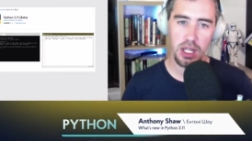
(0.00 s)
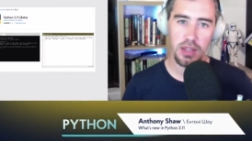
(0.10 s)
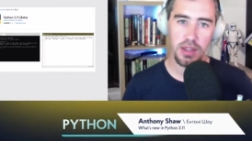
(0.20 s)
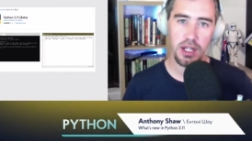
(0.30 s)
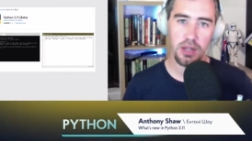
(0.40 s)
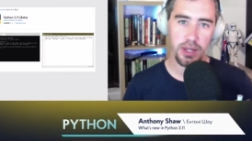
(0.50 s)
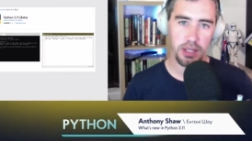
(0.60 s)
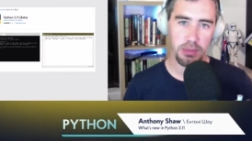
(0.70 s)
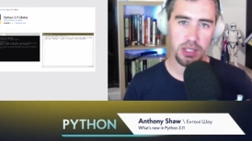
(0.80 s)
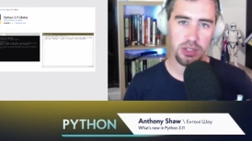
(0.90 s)
then I
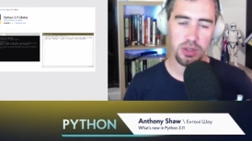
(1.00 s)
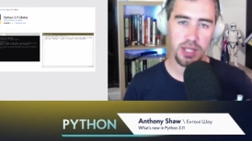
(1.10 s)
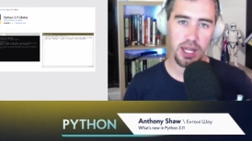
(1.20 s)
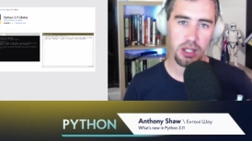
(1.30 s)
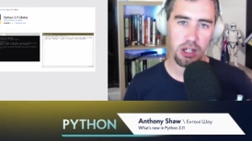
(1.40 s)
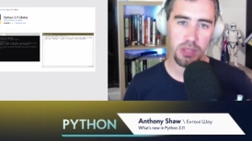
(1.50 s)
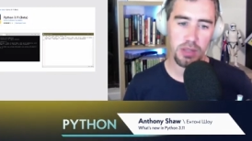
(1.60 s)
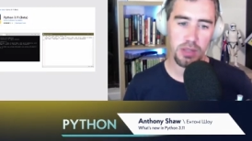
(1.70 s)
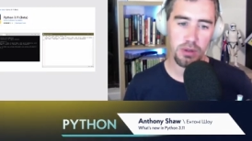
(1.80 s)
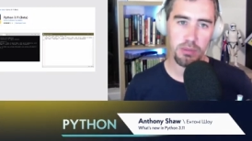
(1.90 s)
recommend you get a copy
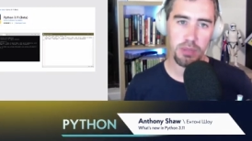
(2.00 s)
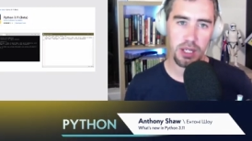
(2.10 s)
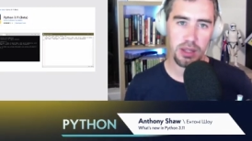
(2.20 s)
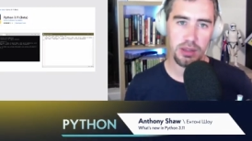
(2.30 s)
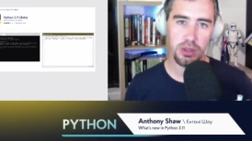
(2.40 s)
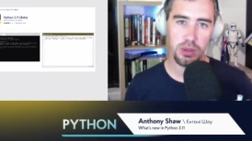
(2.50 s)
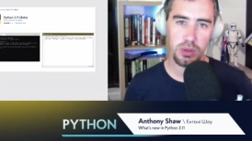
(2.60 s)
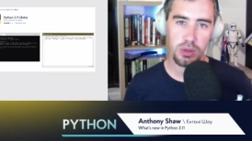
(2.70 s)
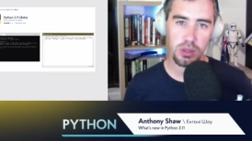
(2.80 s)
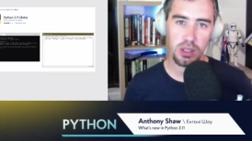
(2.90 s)
from
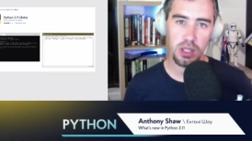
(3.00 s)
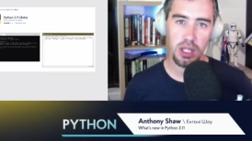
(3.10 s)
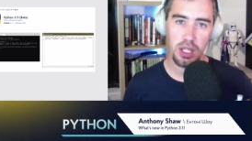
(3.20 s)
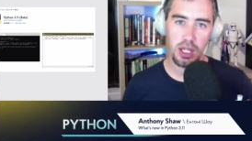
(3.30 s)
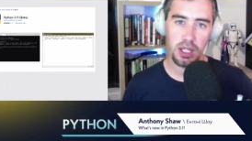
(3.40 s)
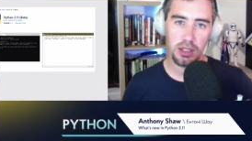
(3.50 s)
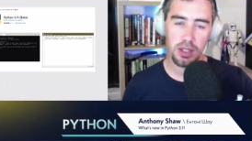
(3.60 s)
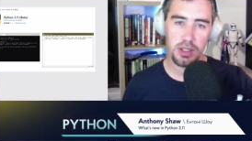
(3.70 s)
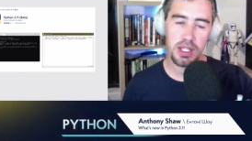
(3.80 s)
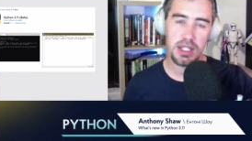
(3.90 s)
python.org and go
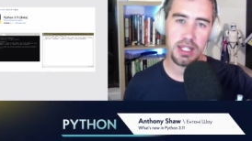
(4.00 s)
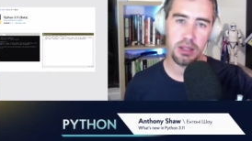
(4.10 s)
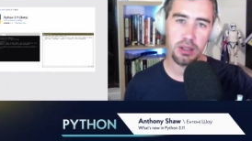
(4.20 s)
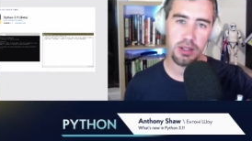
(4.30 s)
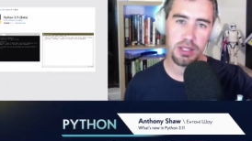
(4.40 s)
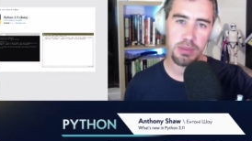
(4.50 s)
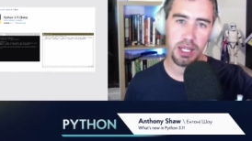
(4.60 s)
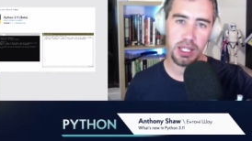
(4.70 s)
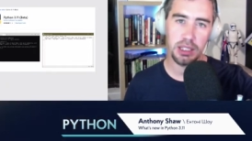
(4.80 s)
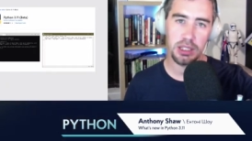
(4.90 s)
to the downloads
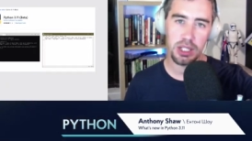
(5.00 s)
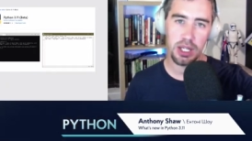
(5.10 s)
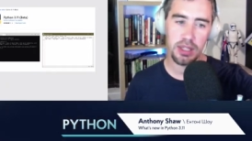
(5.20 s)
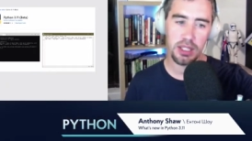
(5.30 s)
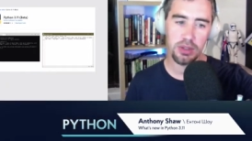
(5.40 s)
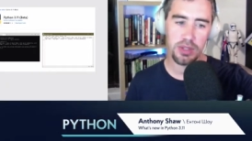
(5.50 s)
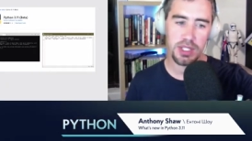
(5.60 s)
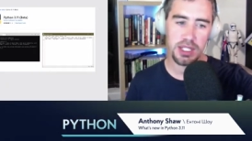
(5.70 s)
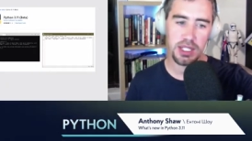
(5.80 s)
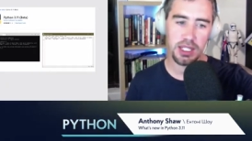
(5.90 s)
page, and then you'll
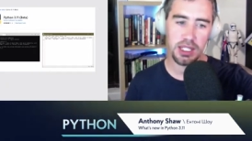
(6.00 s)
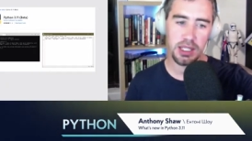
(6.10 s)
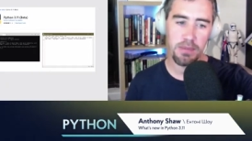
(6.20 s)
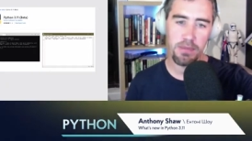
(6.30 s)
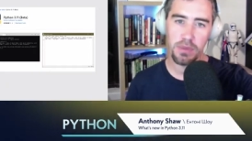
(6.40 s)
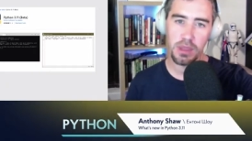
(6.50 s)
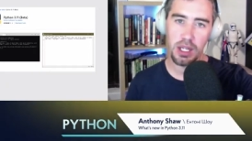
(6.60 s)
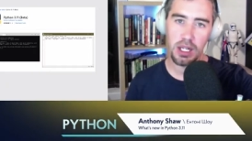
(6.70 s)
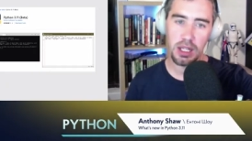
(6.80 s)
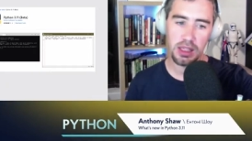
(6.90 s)
see a
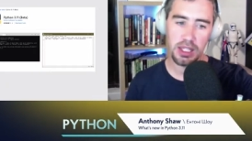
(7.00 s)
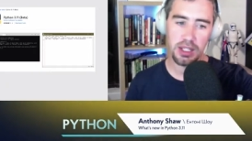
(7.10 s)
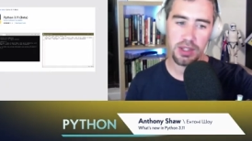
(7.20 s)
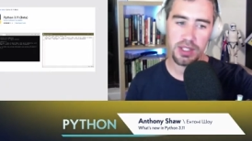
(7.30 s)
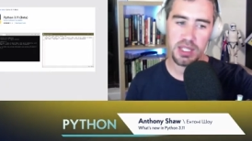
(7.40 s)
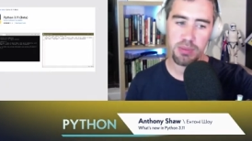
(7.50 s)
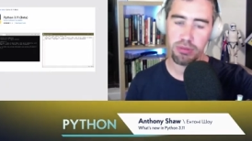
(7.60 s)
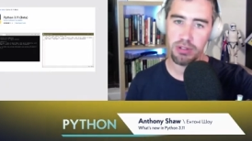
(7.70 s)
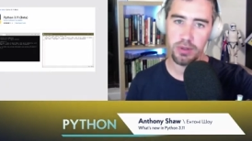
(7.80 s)
little link that says pre